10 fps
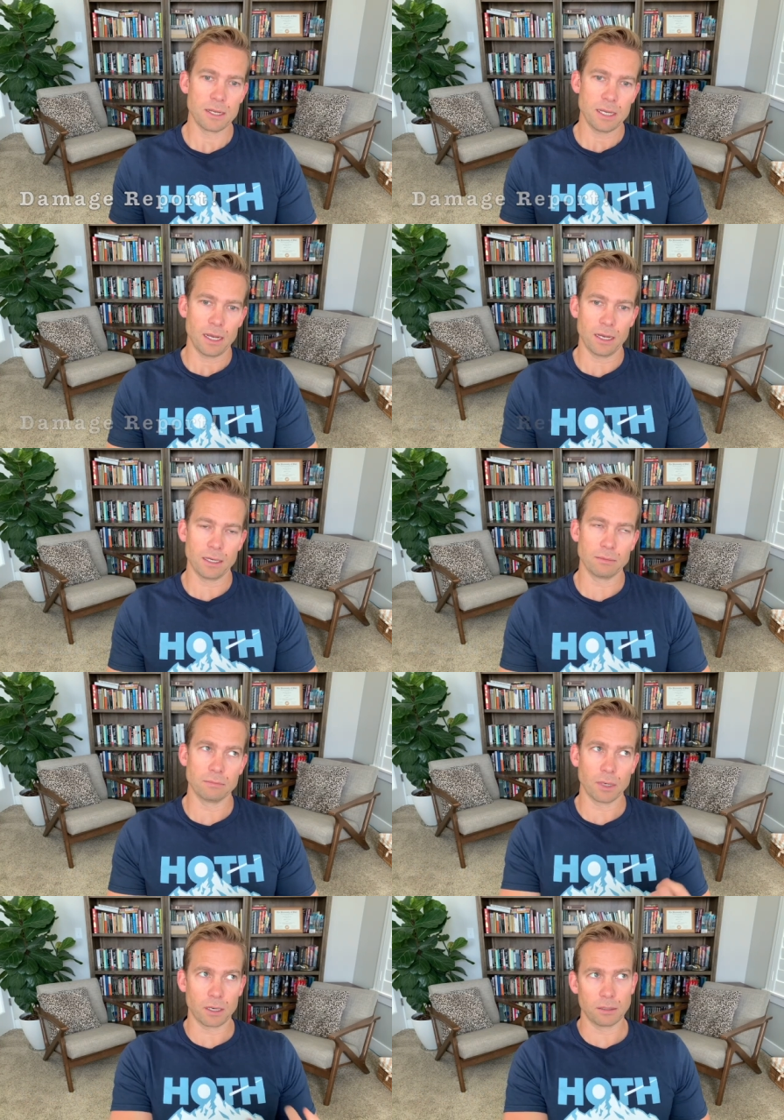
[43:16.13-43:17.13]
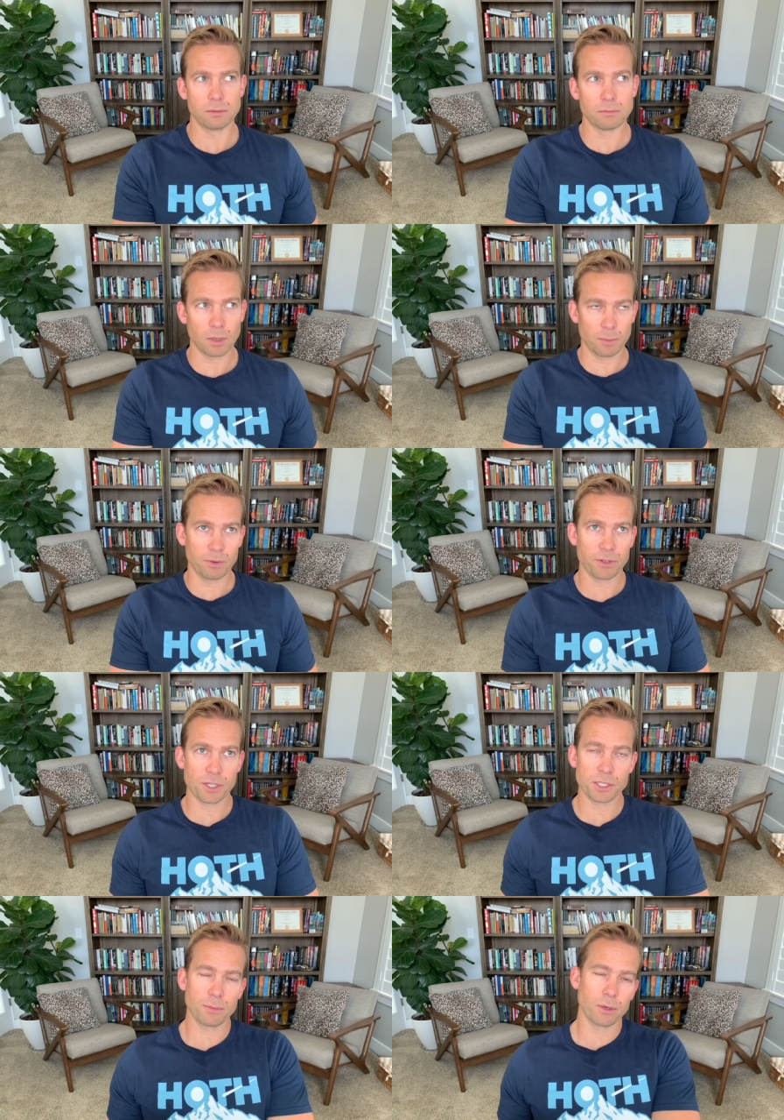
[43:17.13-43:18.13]
Our
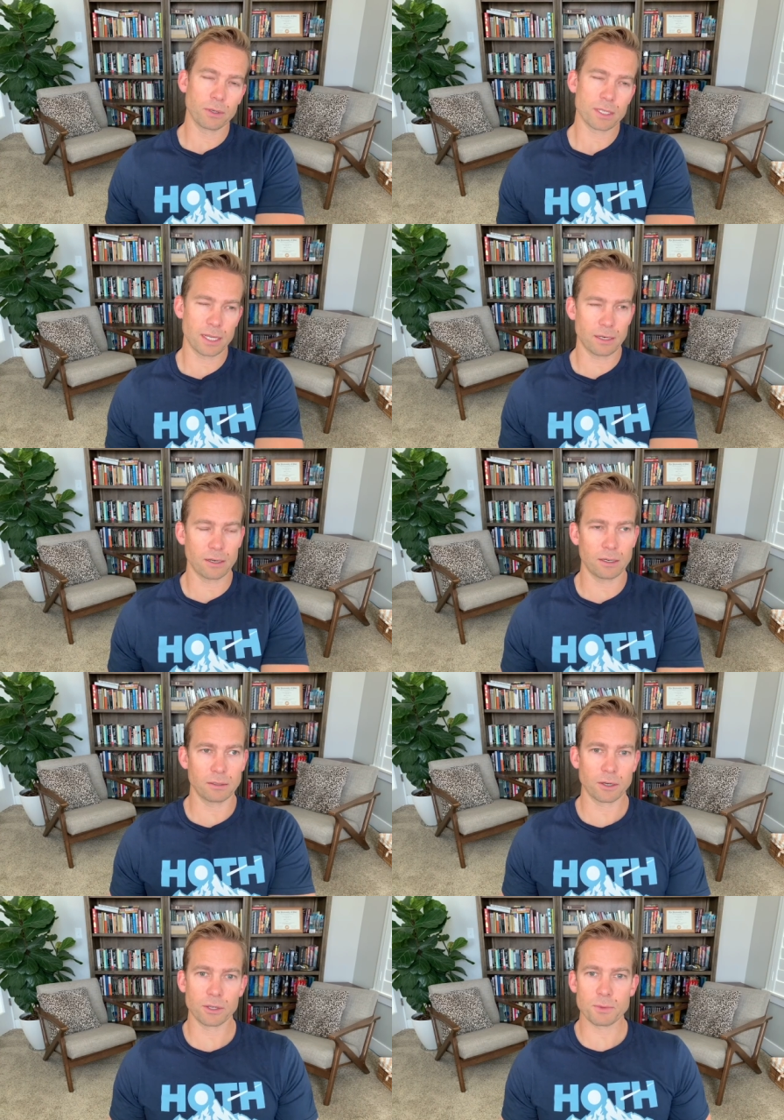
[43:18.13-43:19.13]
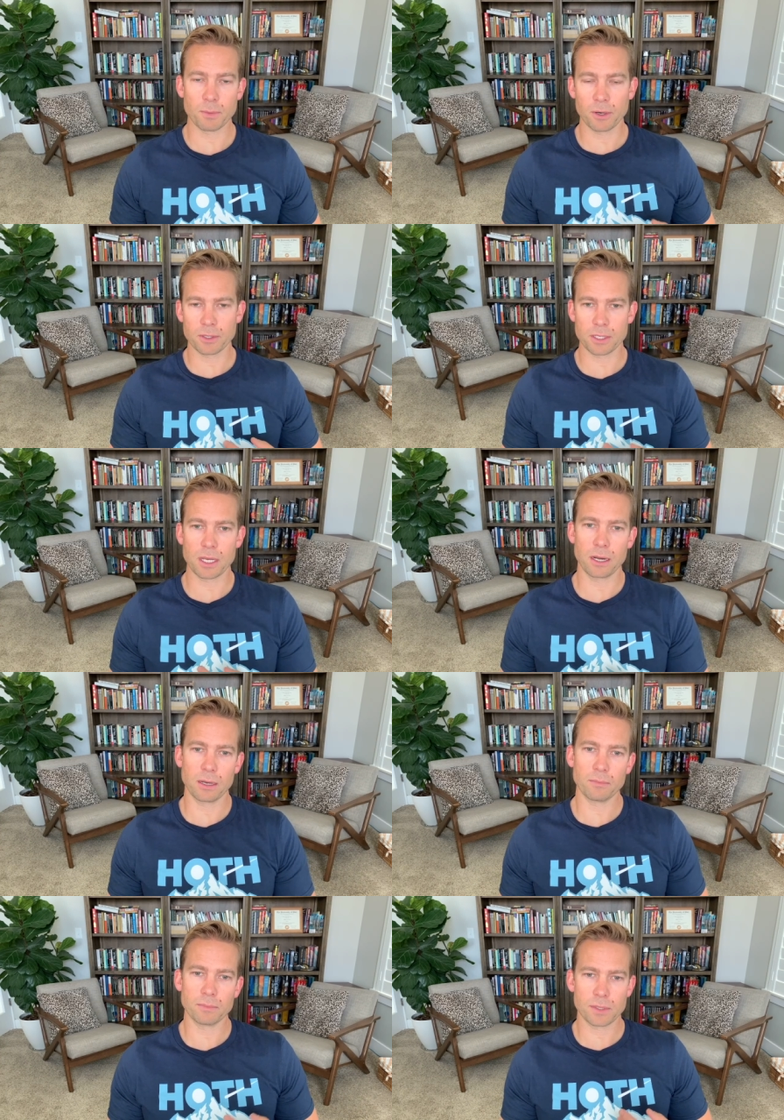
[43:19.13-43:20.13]
proficiency bonus and our charisma bonus has gone
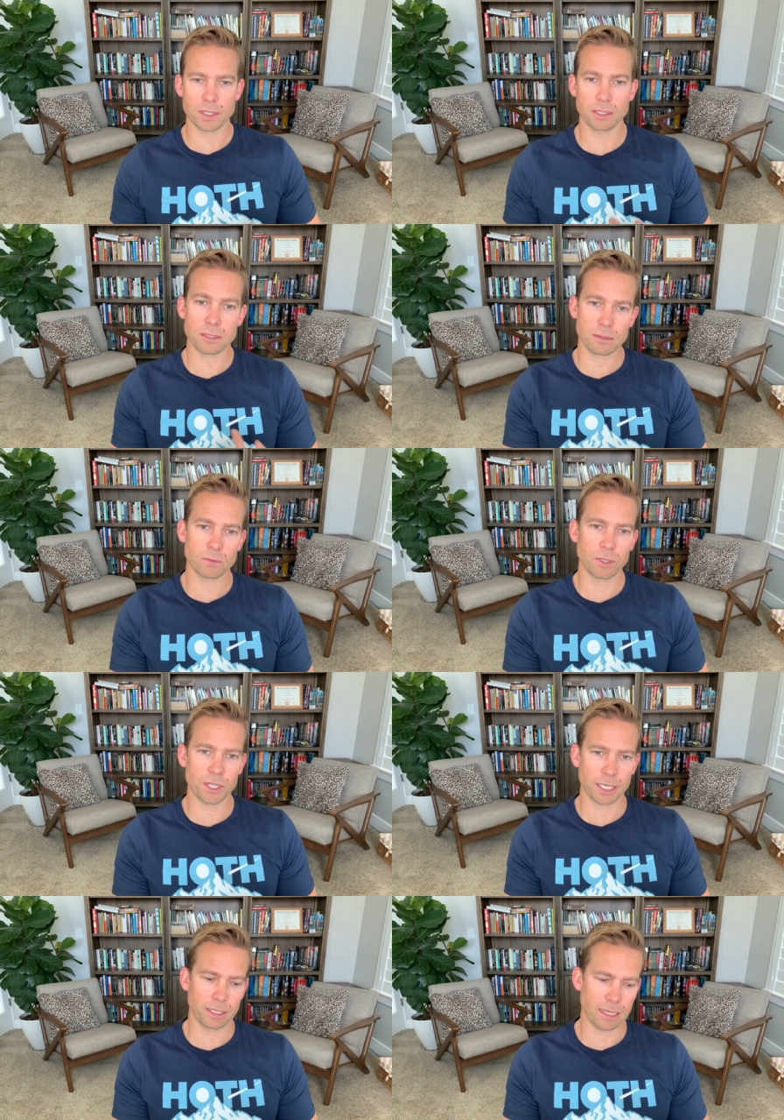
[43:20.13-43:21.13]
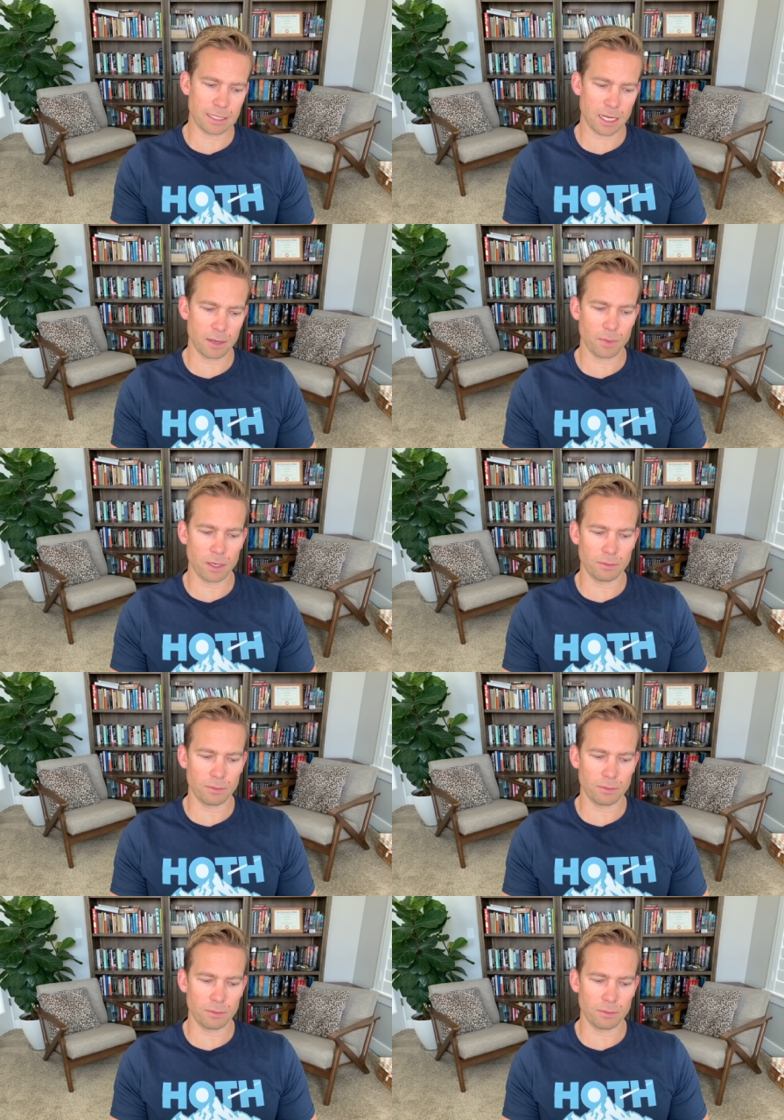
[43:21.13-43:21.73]
up since we checked in last time.